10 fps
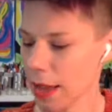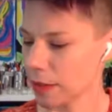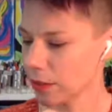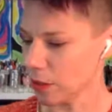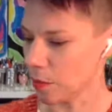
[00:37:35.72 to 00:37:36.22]

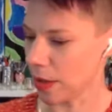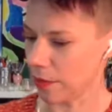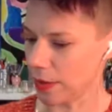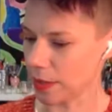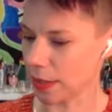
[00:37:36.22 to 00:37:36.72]
As do
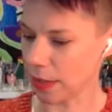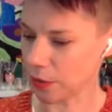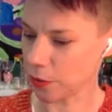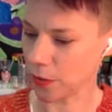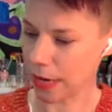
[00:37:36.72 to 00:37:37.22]
Mavis
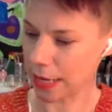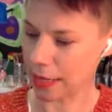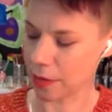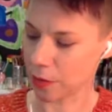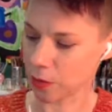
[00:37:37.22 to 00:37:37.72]
and Ray.
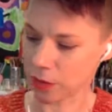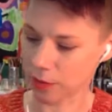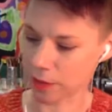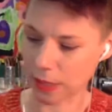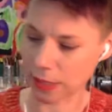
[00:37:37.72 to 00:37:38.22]
That was really
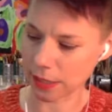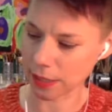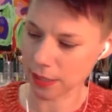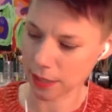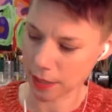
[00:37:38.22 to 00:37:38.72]
fun.
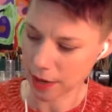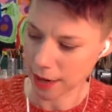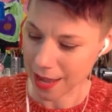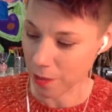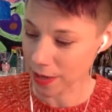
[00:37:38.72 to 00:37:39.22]

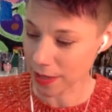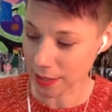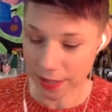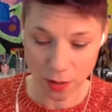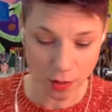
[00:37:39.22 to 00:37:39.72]
Can't wait to
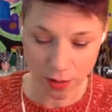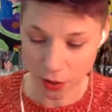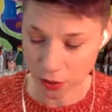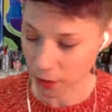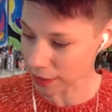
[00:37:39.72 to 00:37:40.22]
see who's going
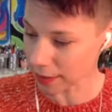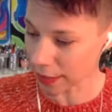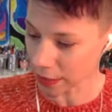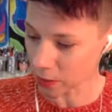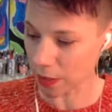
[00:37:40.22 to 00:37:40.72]
to join us
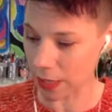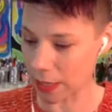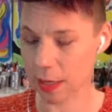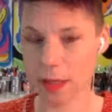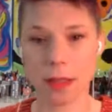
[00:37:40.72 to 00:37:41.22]
next
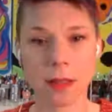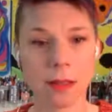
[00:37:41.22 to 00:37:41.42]
week.